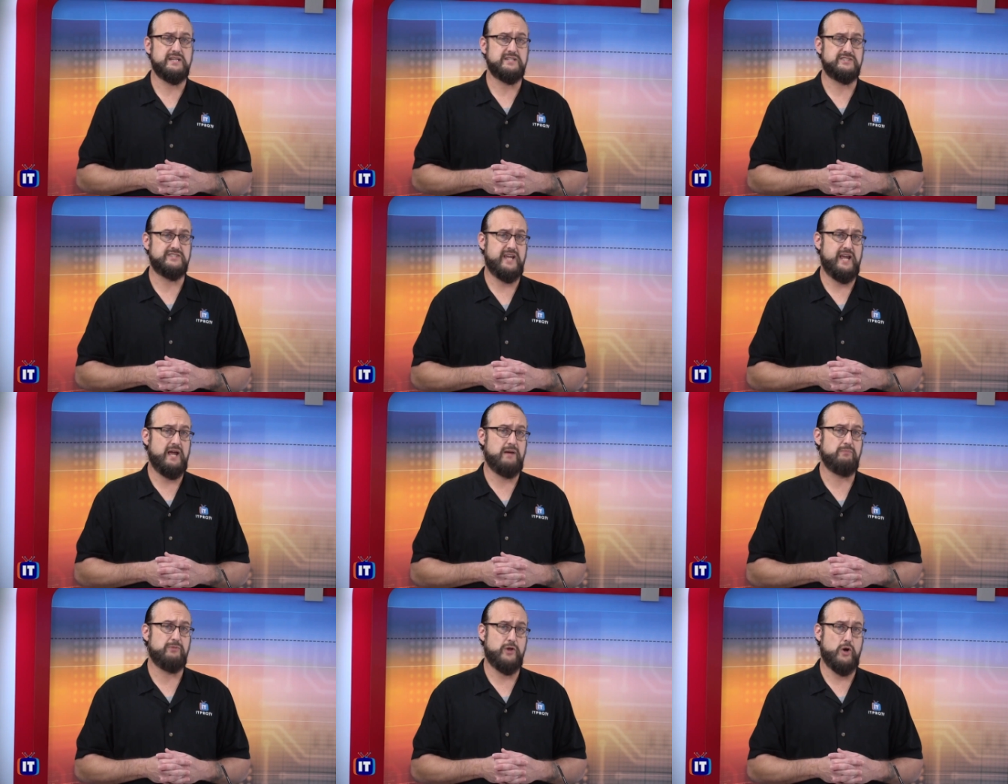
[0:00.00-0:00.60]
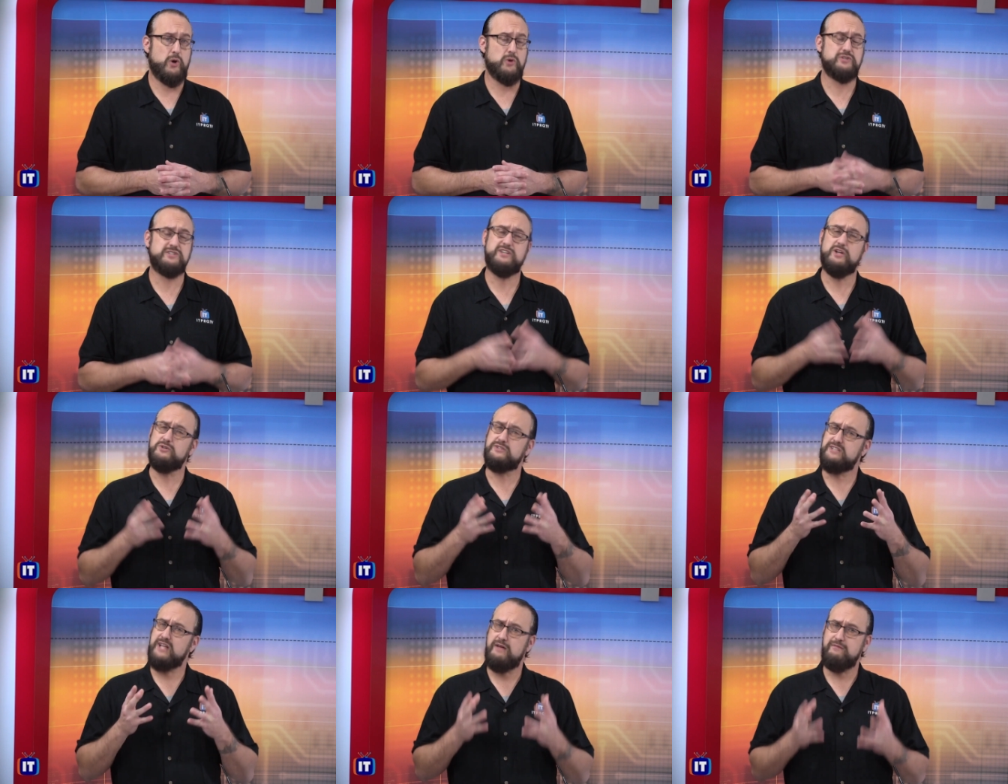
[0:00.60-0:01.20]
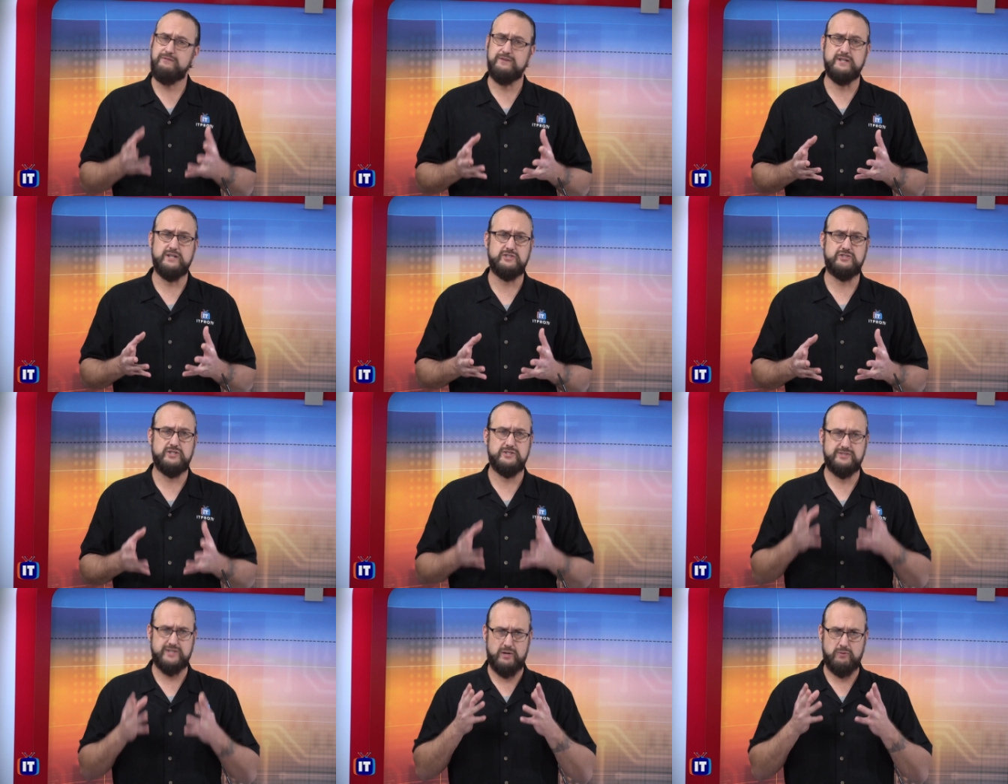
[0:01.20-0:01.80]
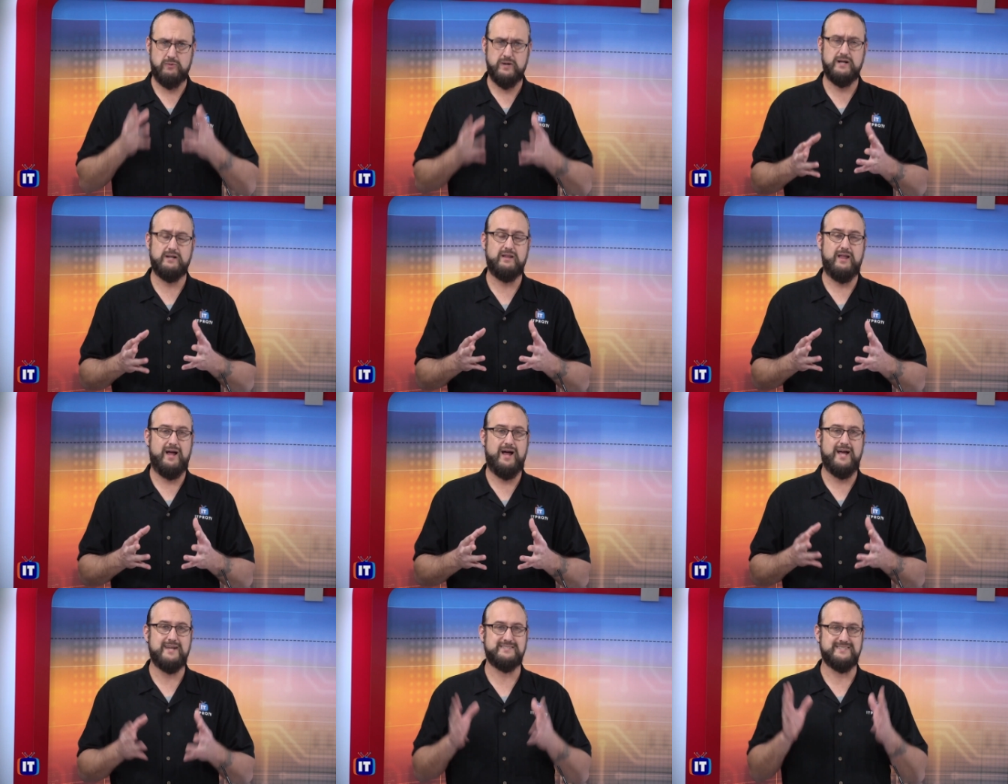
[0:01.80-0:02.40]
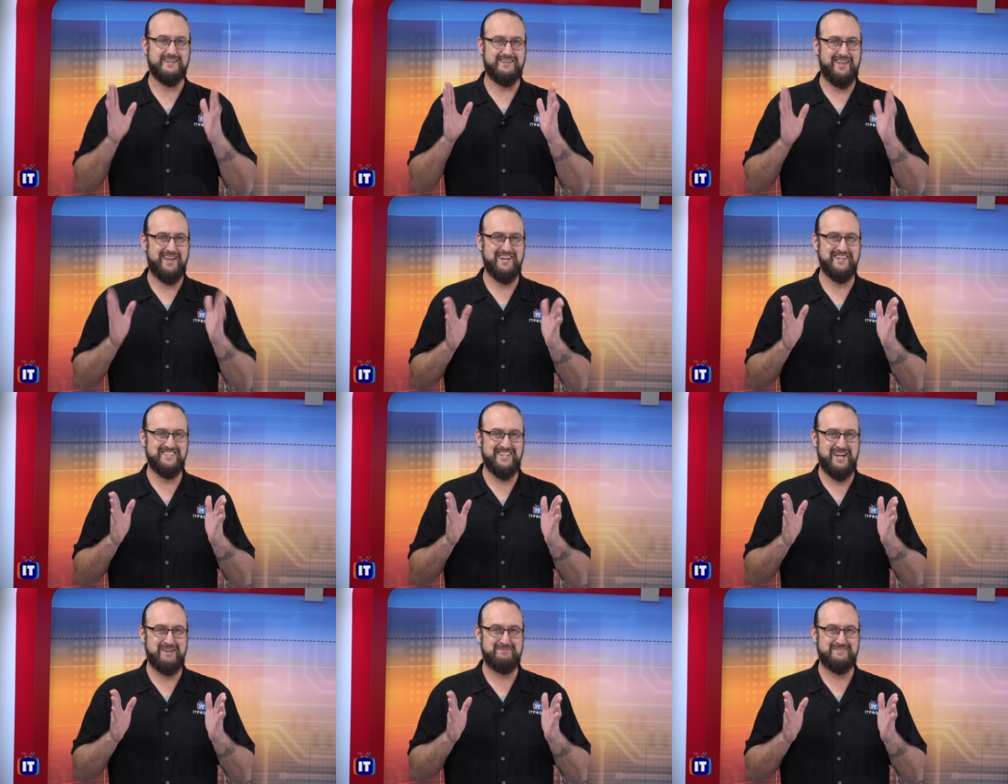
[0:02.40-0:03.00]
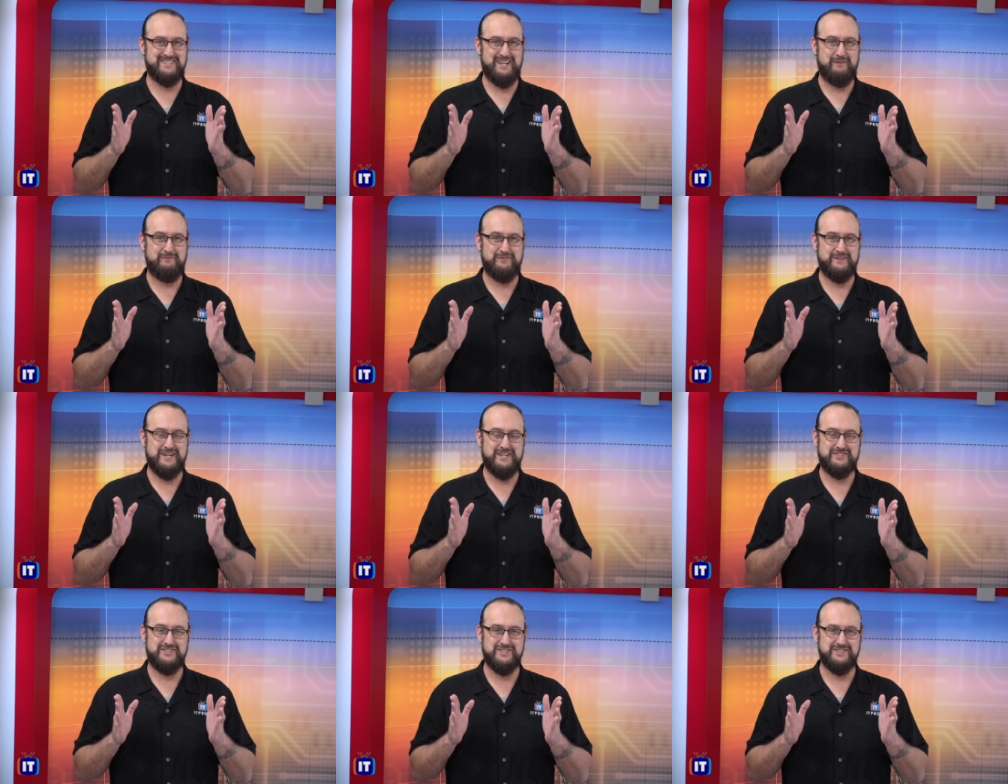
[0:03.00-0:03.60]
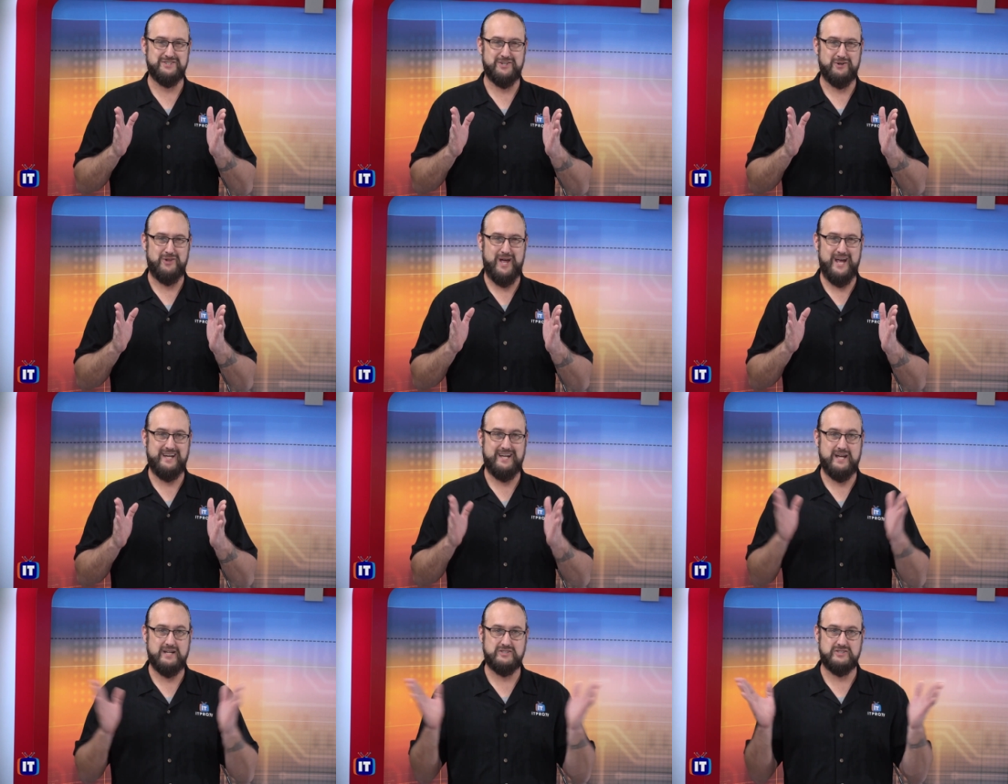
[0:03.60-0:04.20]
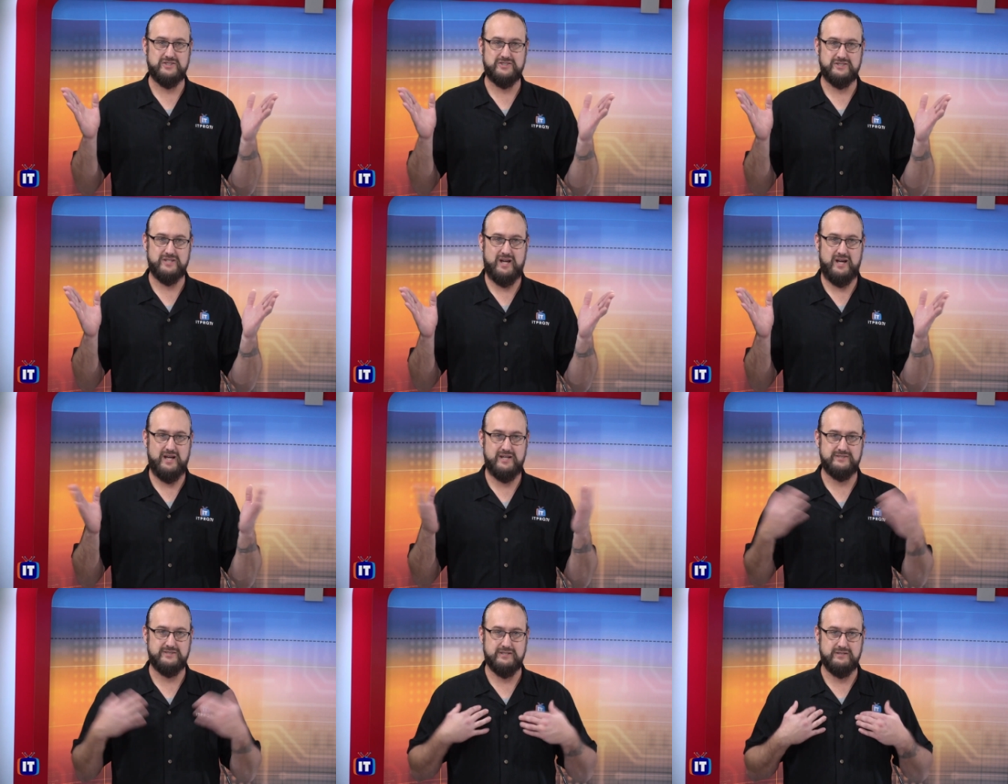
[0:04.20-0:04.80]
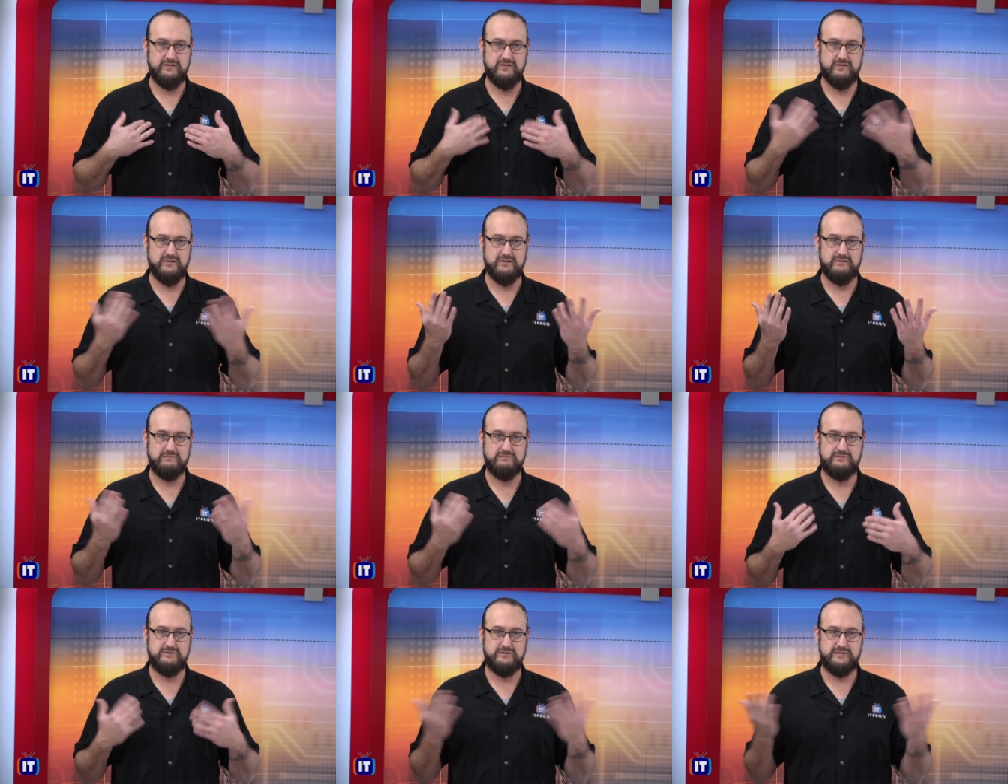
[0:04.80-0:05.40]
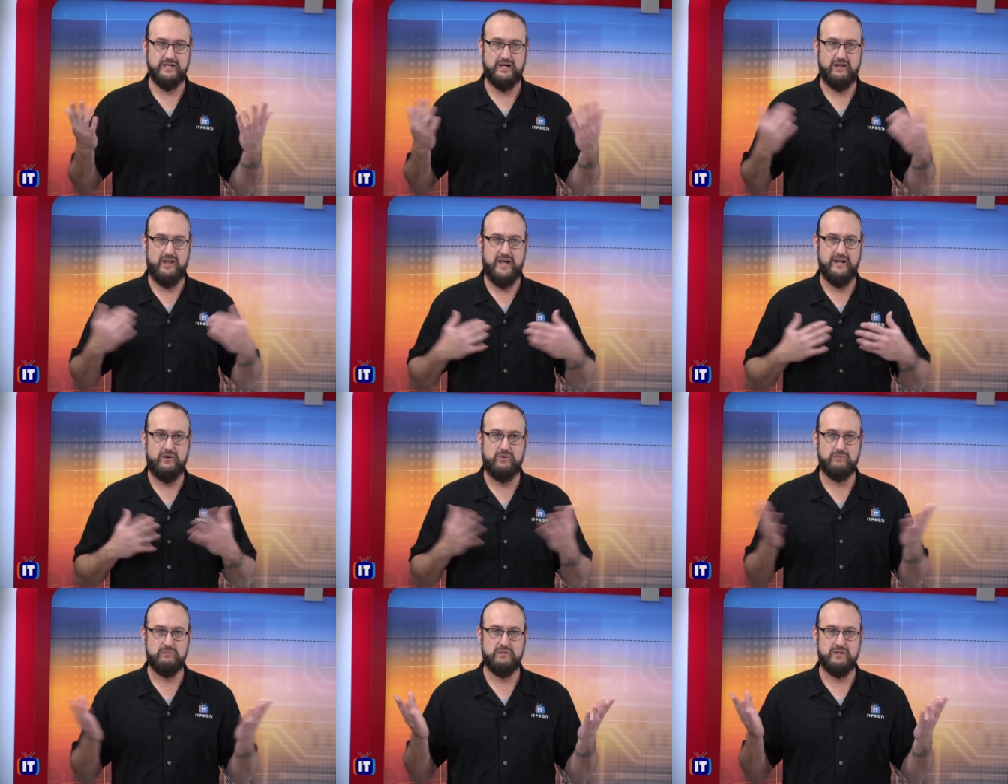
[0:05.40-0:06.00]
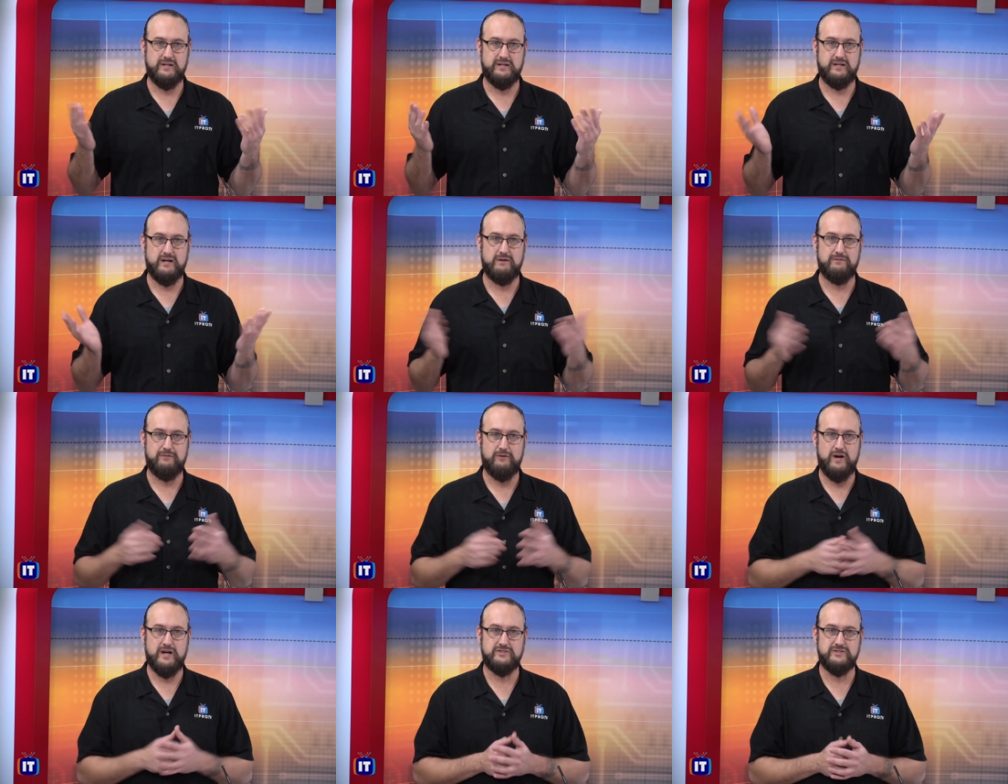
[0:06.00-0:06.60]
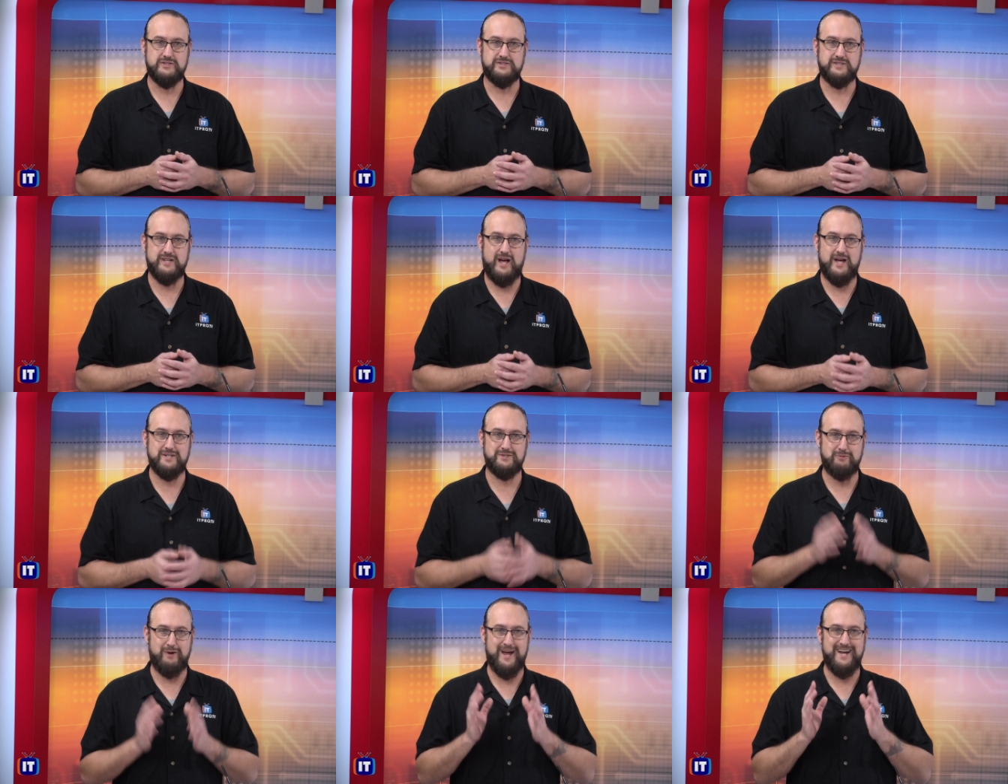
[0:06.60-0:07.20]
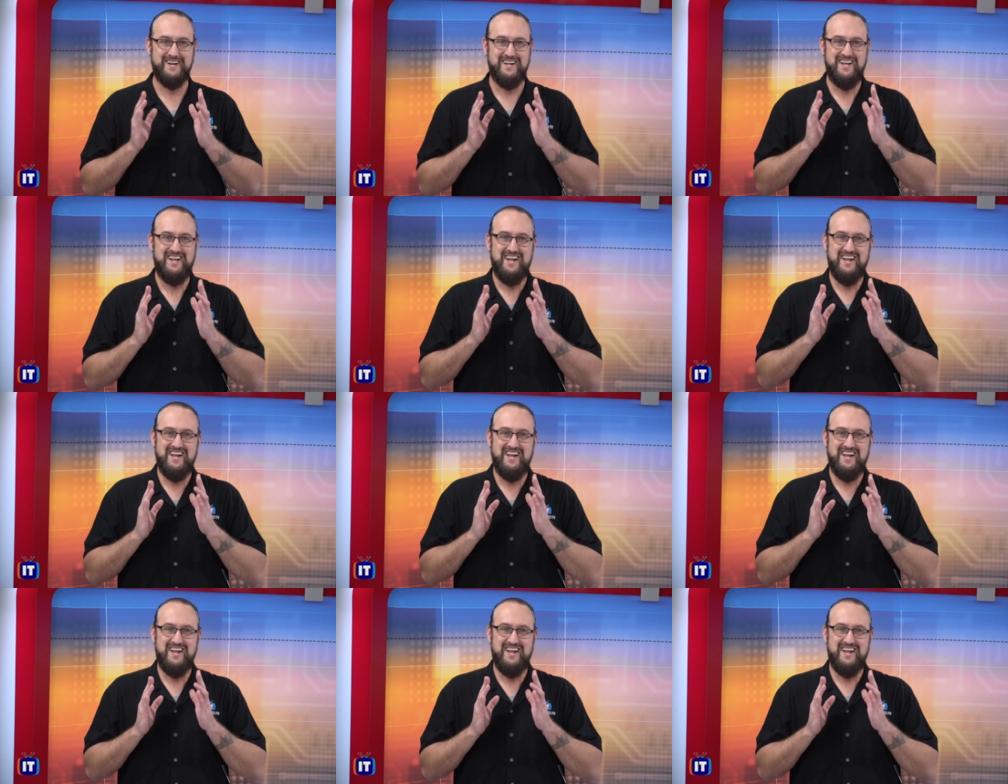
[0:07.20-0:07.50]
exam they're definitions, I realize, and a lot of times definitions are like exercise, and you can tell I don't really care for exercise, right?